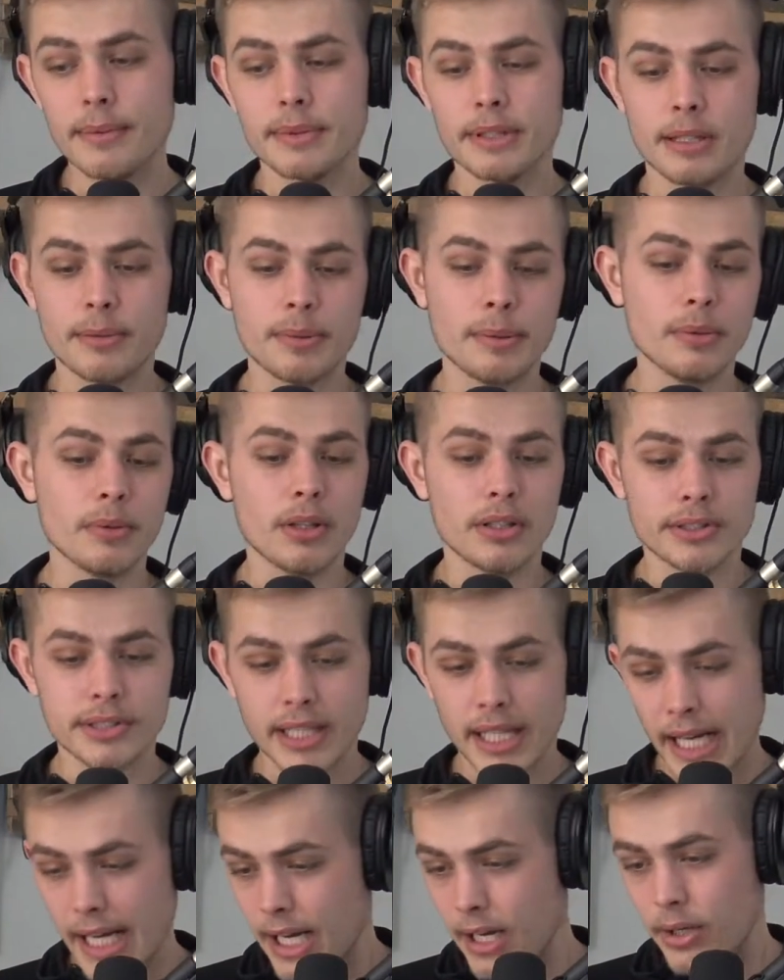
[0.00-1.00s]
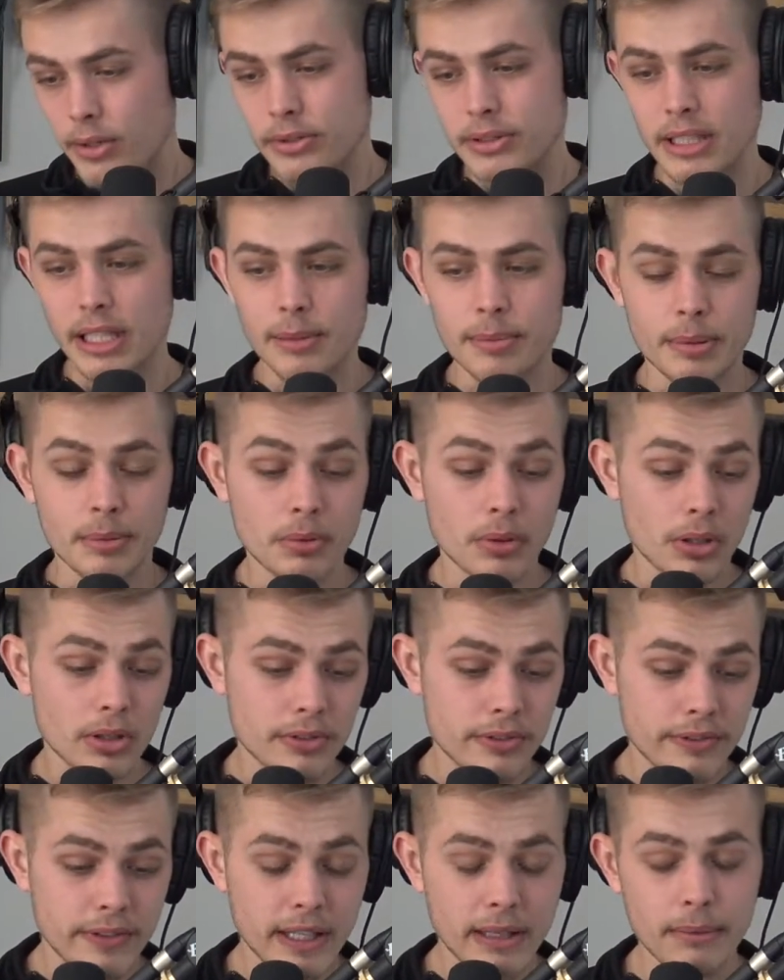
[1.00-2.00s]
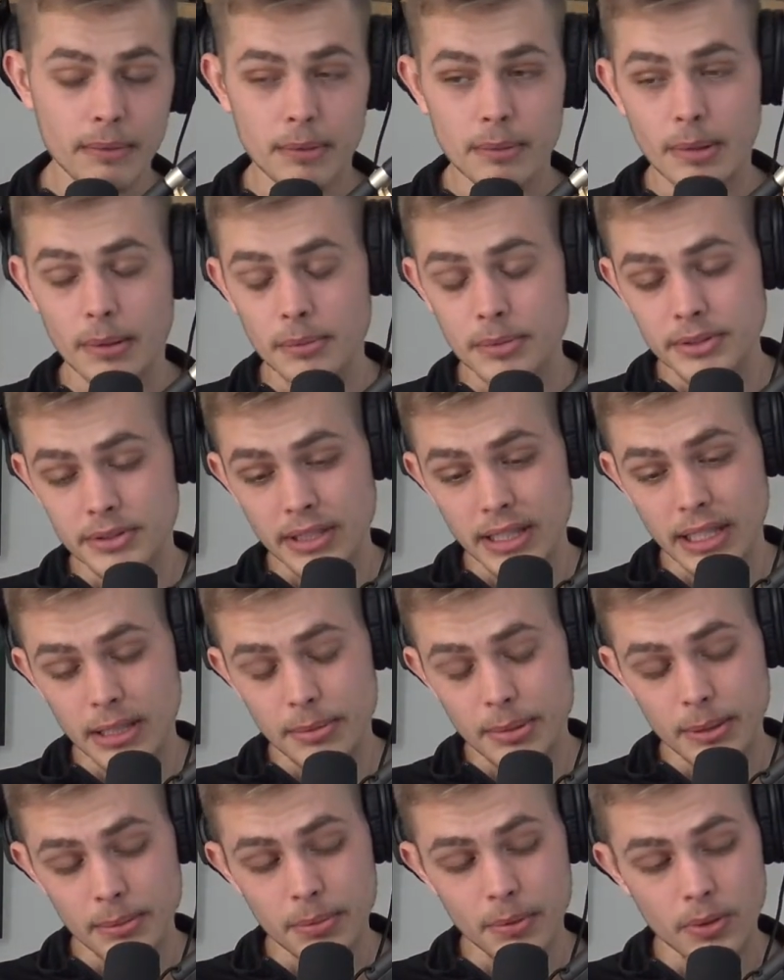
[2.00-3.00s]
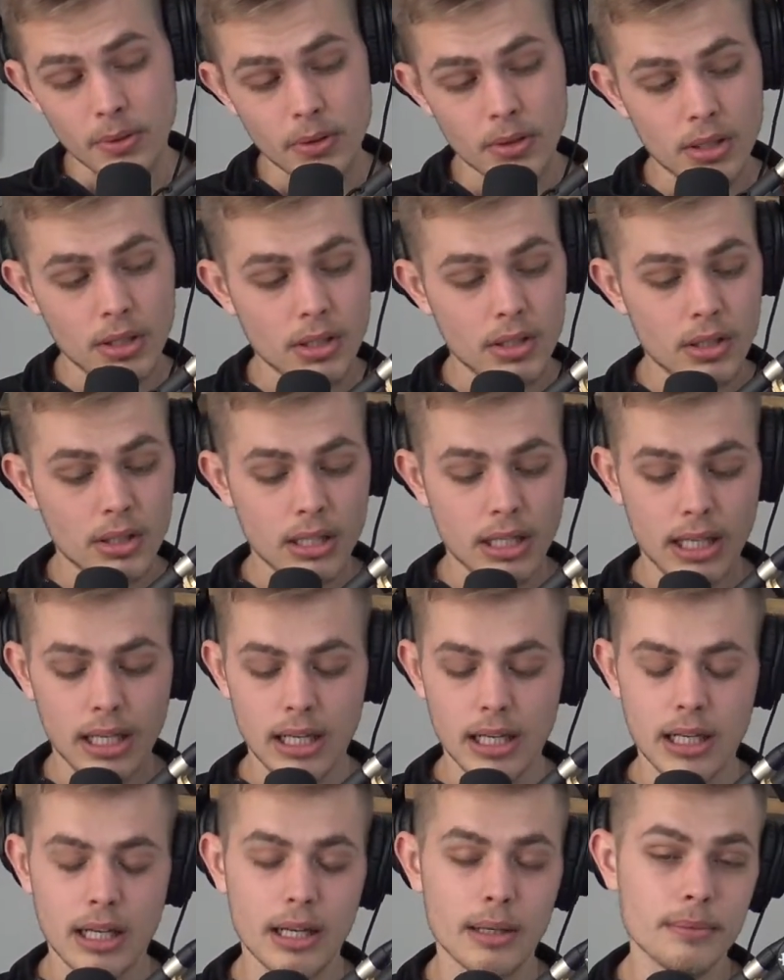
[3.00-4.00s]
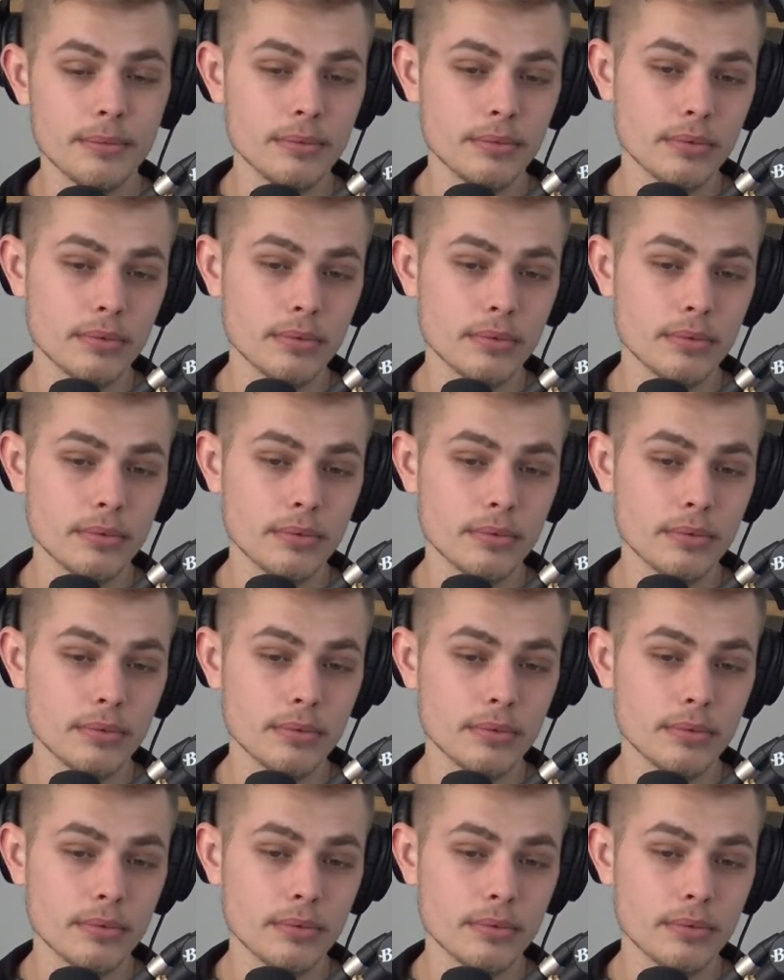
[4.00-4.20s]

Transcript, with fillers: A lot of people lost a house. A lot of people lost family members. A lot of people uh,